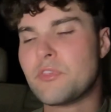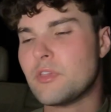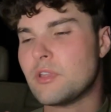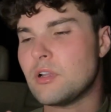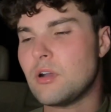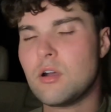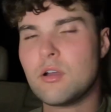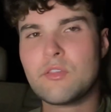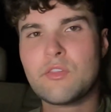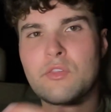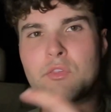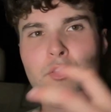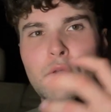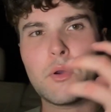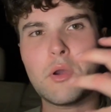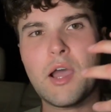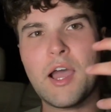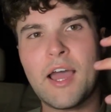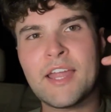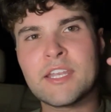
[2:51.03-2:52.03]
And
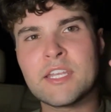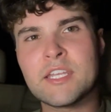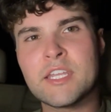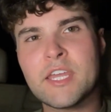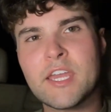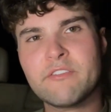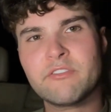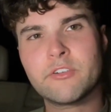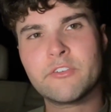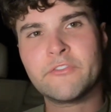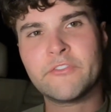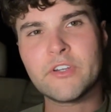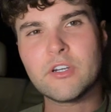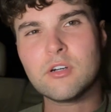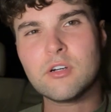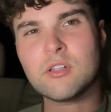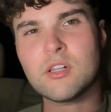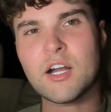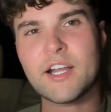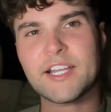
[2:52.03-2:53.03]
also, I never
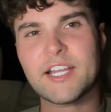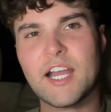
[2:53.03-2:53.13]
feel like